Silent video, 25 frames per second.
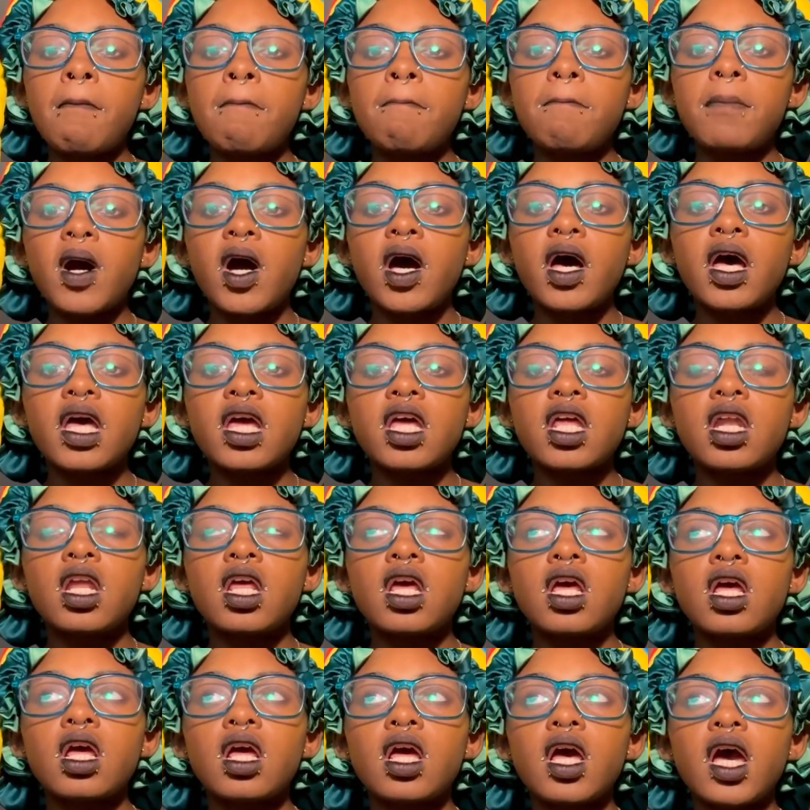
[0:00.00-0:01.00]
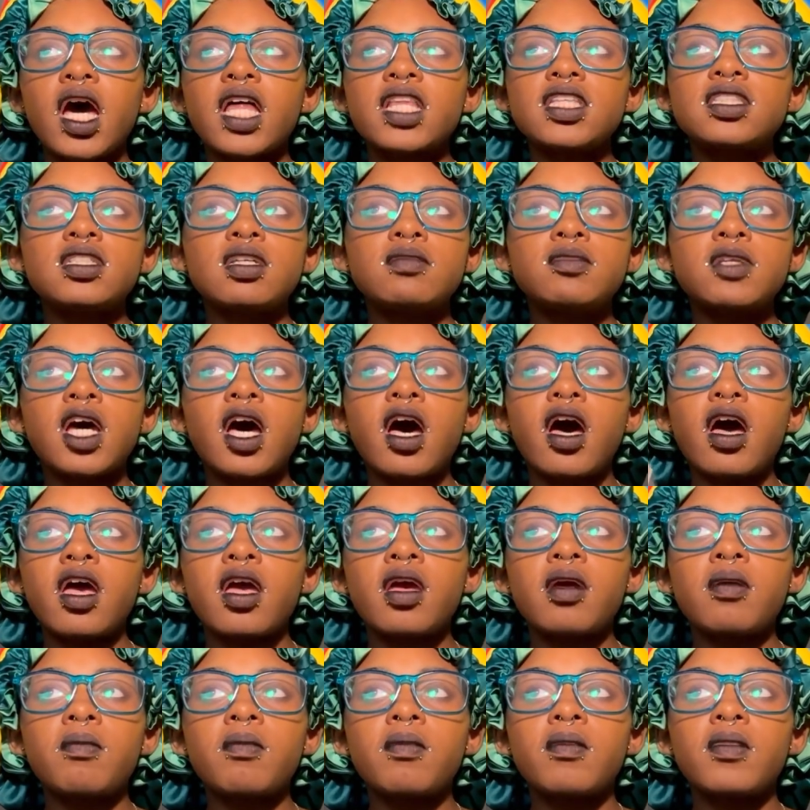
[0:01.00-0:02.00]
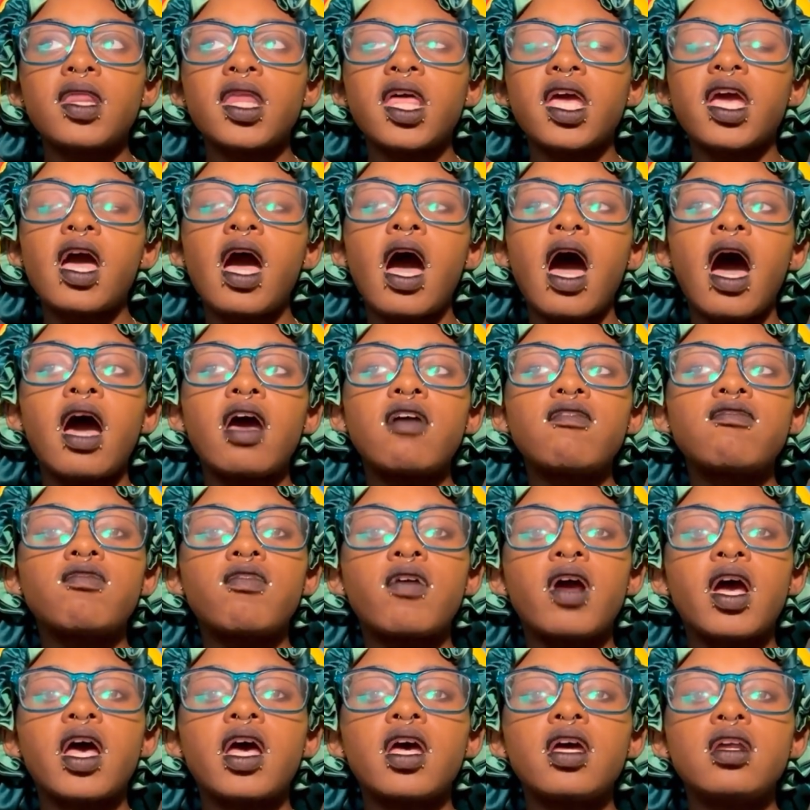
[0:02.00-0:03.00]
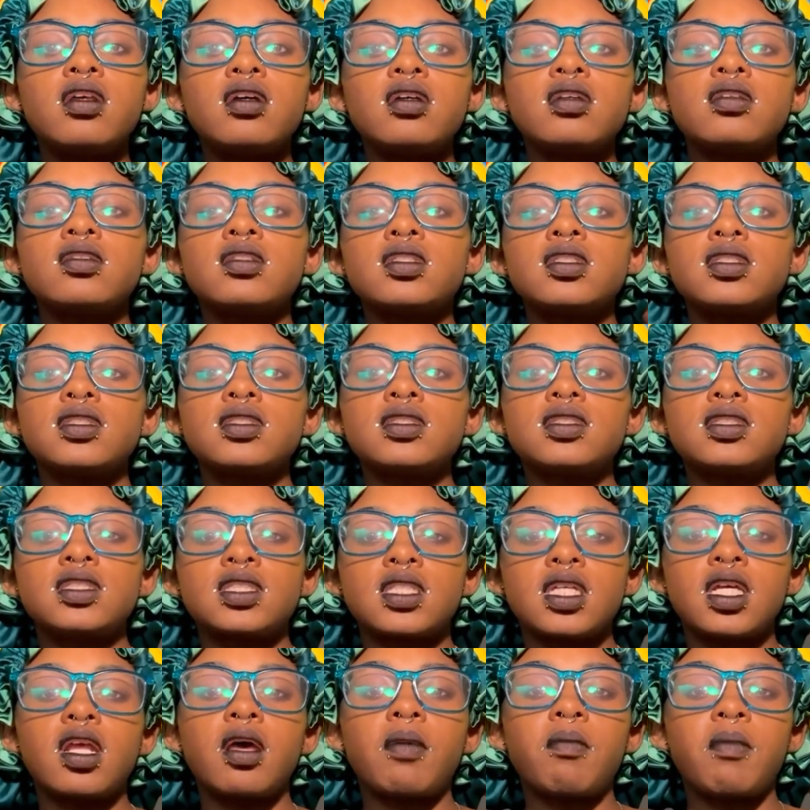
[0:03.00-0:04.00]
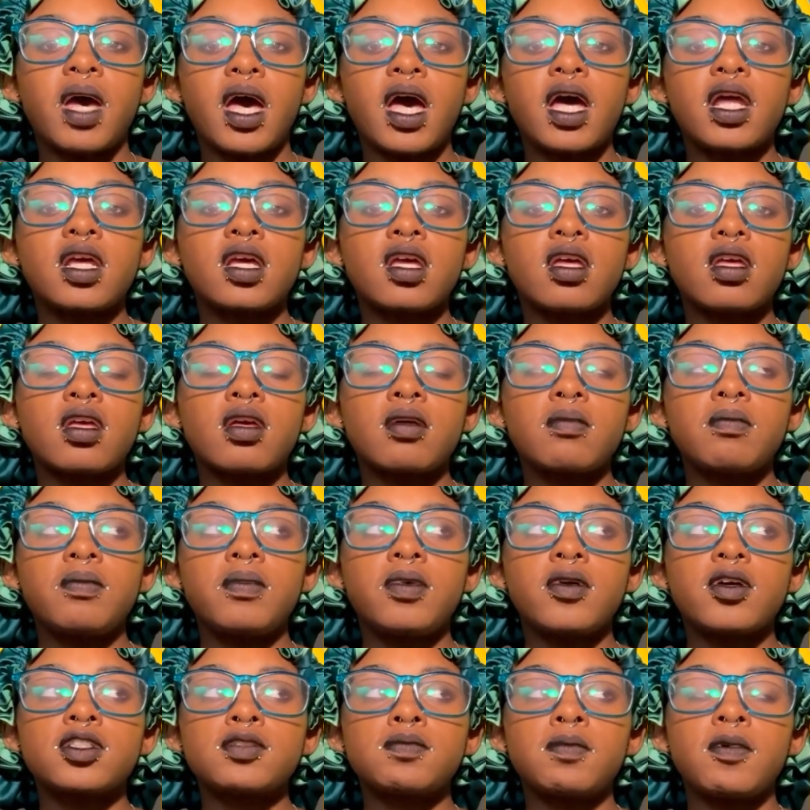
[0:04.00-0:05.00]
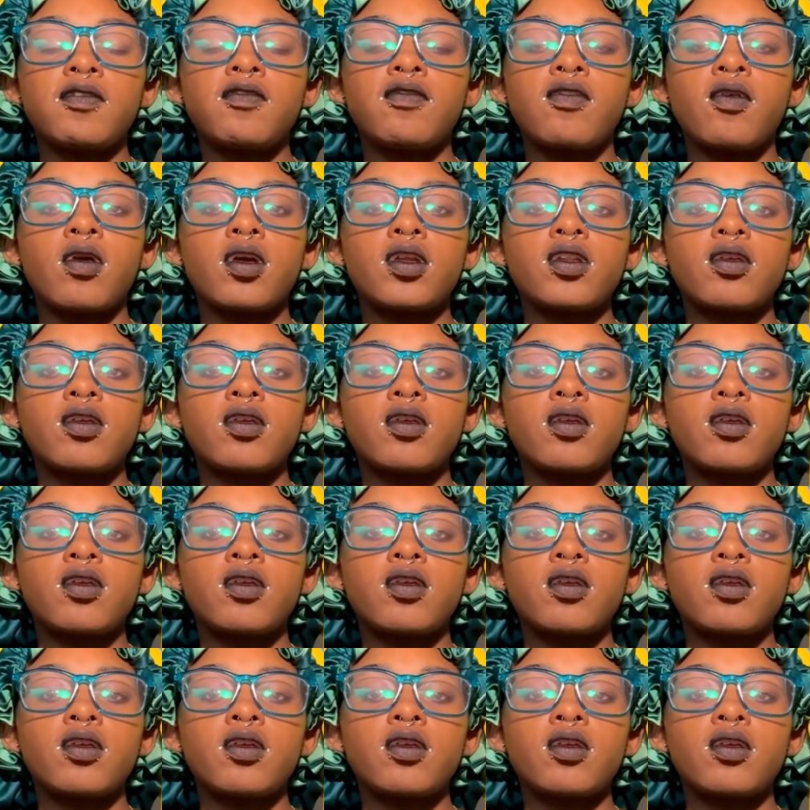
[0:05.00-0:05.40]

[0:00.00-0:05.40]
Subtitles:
but at the same time, like, I've read cinematic books before.